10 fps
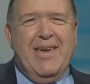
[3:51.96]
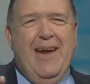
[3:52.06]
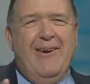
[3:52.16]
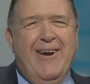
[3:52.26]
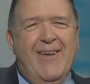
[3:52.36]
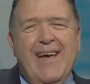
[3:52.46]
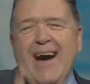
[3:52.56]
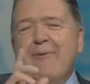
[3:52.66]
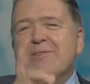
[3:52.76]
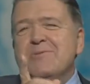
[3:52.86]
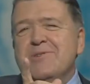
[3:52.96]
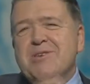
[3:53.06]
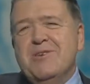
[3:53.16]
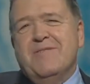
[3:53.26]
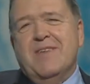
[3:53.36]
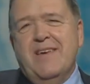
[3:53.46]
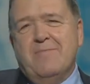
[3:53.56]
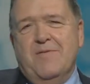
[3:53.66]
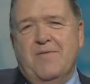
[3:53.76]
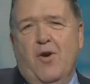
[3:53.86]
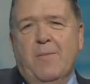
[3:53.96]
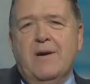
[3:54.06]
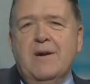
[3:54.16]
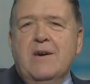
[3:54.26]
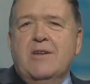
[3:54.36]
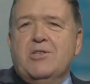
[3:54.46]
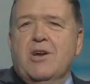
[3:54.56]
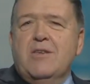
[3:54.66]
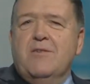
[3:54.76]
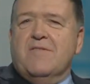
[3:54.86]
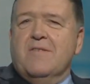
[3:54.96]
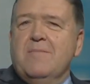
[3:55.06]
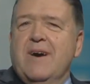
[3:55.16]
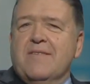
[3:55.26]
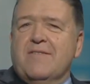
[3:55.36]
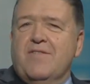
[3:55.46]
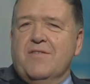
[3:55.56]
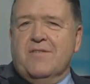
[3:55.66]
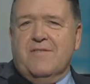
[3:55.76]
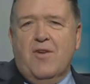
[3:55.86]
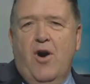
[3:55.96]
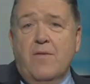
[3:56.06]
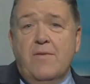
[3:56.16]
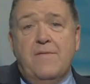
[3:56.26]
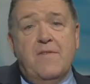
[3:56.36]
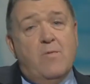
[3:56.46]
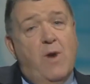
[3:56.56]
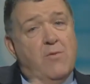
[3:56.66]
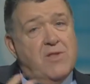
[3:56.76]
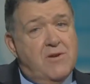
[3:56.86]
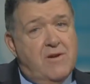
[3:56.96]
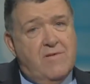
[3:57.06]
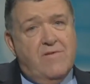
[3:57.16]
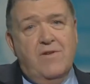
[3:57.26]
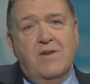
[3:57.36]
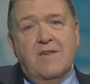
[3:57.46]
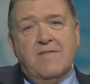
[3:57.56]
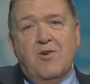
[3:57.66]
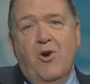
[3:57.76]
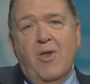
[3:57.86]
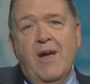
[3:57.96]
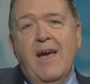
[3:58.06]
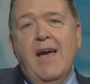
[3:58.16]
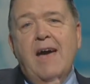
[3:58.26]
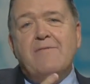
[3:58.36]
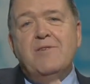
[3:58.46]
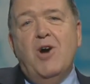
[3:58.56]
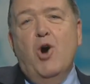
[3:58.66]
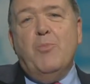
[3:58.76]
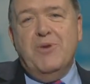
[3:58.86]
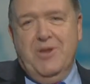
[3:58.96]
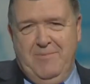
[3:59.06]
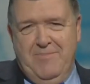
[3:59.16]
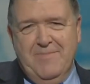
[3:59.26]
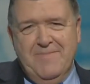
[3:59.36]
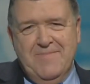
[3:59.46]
to carry on. I want to introduce today's performer. John Newsome has chosen a song that fits well with Duncan's journey. It's called Heaven Opened Up.